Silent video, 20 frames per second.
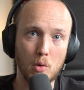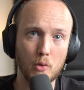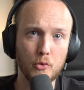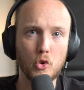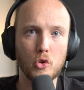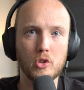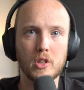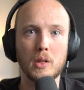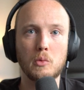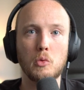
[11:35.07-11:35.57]
Of
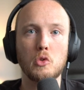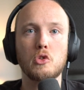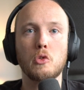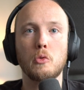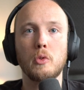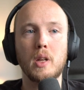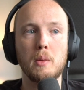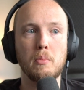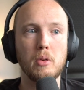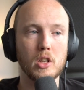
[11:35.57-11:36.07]
course, it was
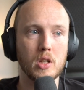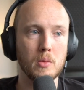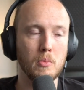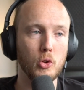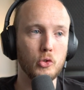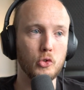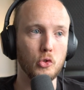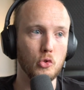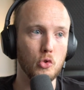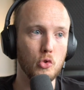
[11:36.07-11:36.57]
already
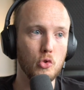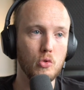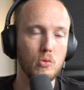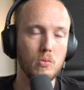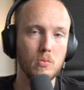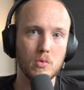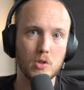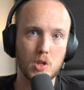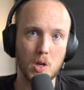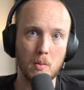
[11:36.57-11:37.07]
possible to
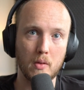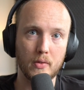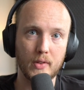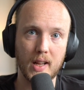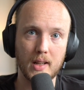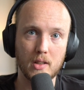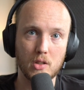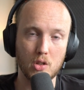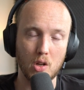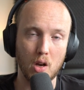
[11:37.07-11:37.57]
do some of
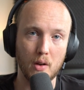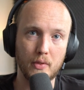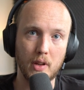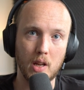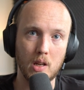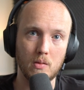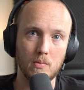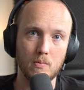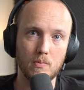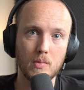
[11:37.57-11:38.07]
that stuff
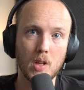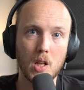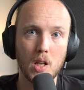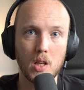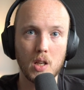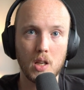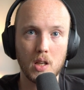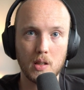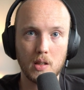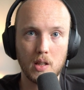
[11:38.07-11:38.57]
in
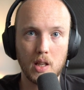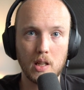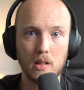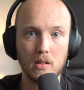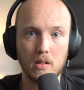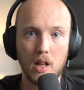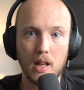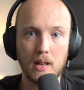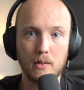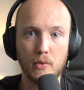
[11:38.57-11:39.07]

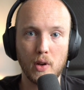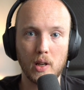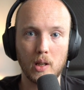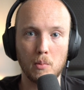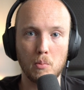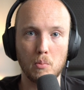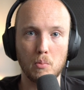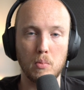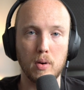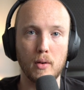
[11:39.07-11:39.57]

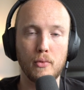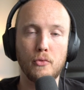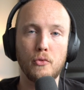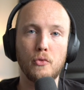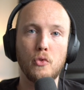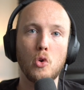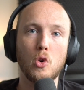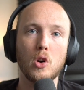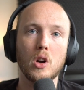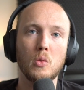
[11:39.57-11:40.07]
Vellum
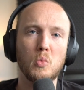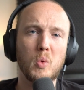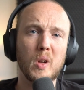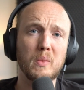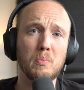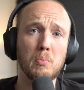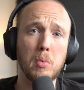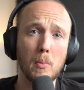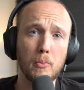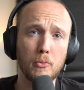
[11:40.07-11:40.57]
before
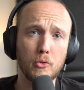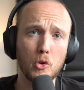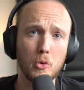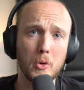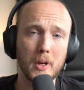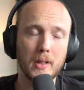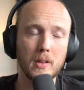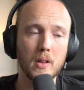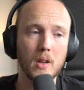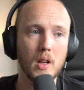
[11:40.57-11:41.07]
with pop
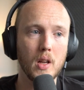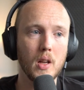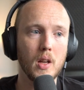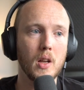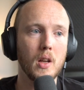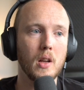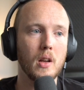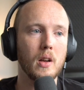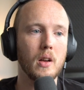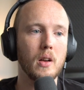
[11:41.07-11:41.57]
fluid.
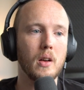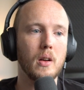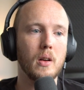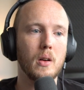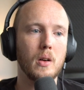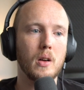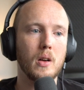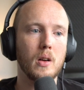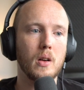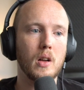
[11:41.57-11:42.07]

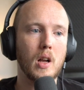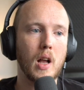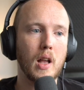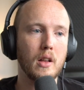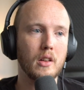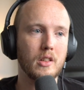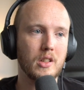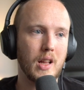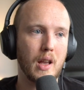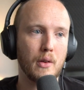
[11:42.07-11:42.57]
I
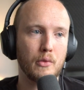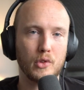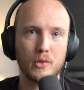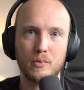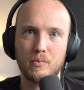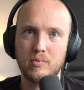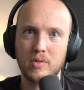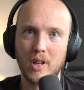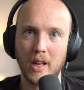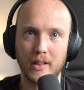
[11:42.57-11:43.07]
actually have a
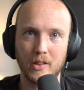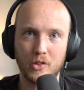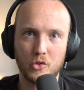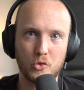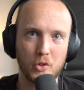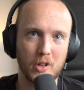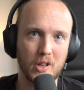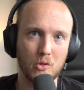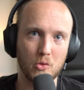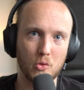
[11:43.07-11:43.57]

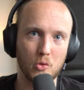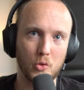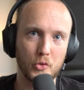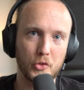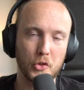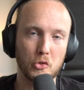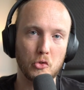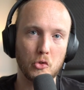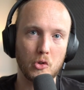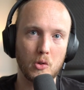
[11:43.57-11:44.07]
3-year-old
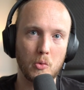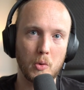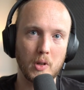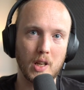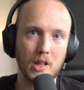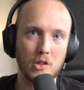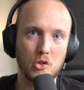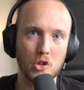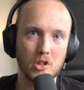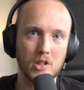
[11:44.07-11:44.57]
tutorial when
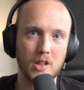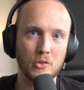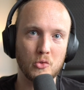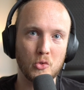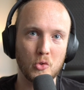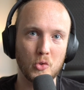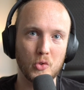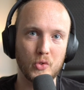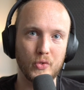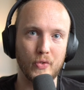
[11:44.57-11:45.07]
they just
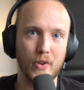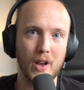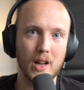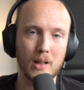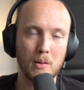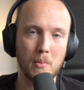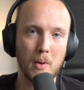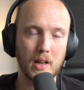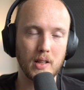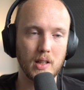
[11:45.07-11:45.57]
introduced
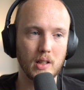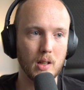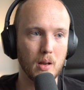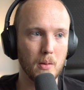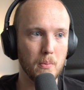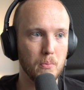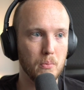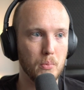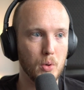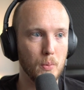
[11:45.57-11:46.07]
Vellum. I did
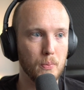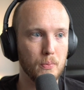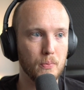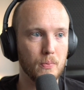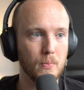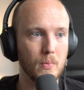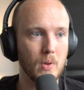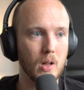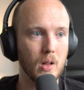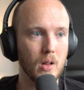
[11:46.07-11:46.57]
a pop
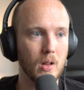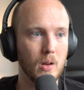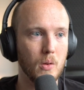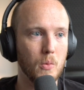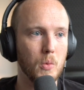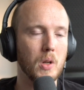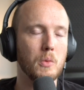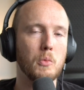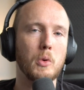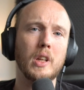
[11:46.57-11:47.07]

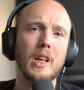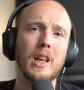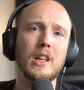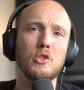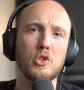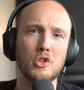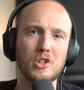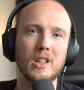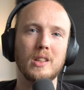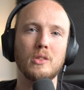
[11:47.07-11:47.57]
when they
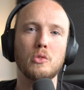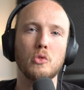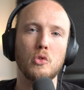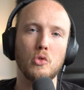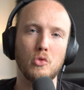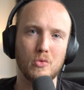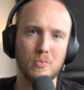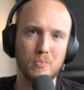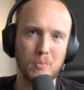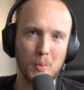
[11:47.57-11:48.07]
just
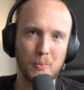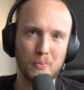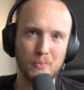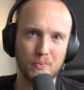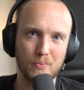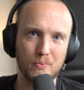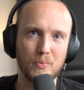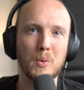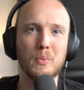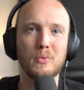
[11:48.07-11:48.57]
introduced
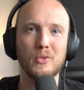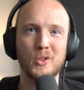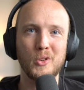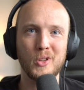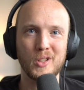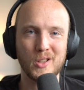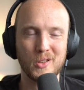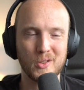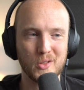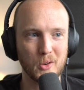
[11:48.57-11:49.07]
pop
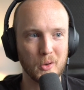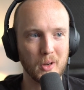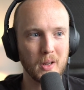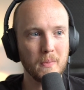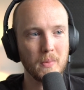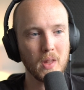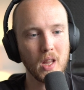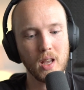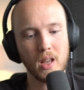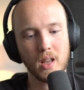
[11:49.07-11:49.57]
fluid, sorry,
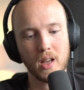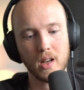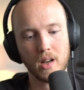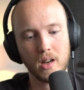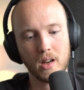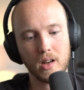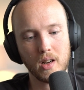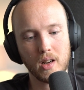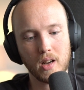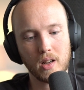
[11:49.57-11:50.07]

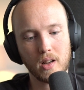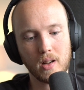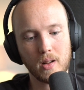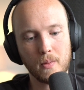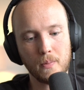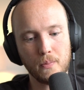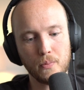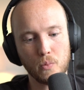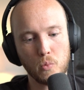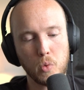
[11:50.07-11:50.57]

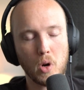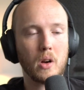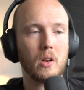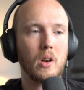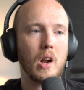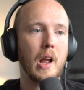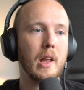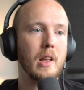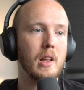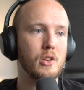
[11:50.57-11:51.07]
where
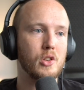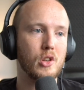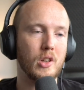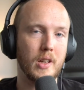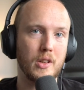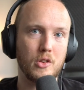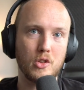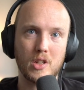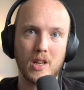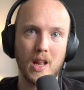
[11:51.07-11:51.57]
I
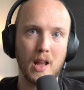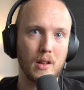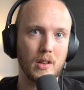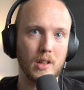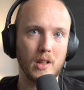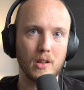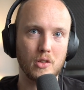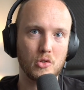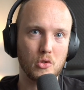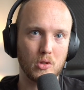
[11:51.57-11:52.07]
actually just had
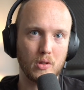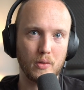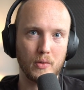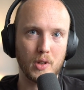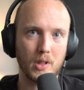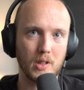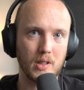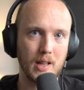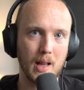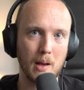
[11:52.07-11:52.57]
a sort of
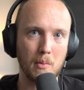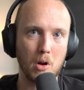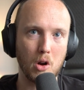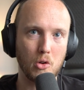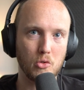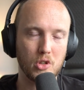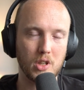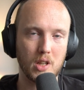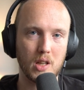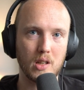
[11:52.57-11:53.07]
a
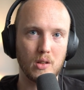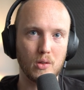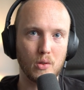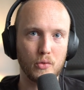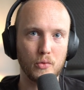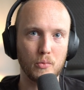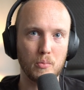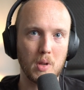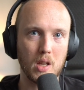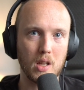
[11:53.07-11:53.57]
demo scene
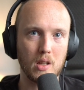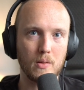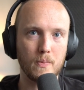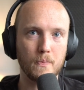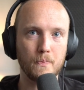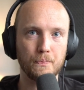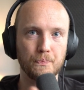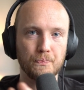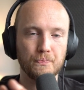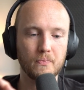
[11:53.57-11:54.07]
of me
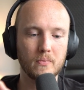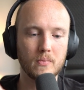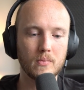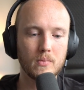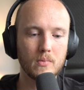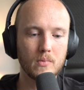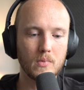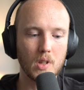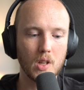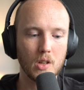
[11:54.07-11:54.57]

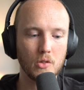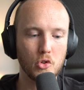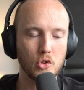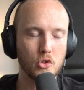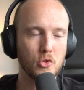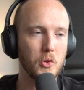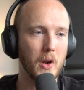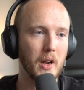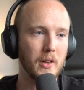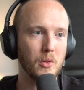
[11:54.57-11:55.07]

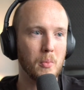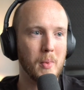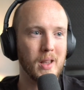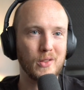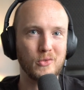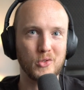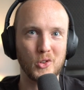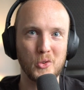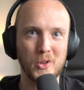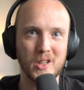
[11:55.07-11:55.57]
just trying to
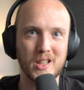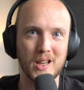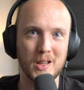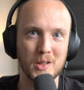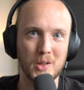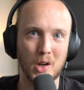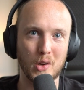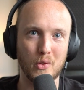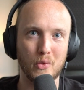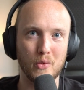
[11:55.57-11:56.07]
make fluids
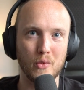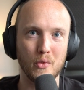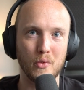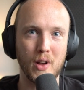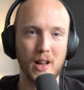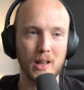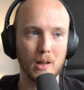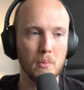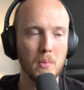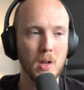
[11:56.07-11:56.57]
inside of
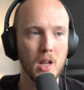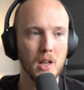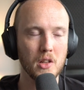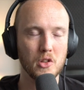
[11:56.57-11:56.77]
Vellum.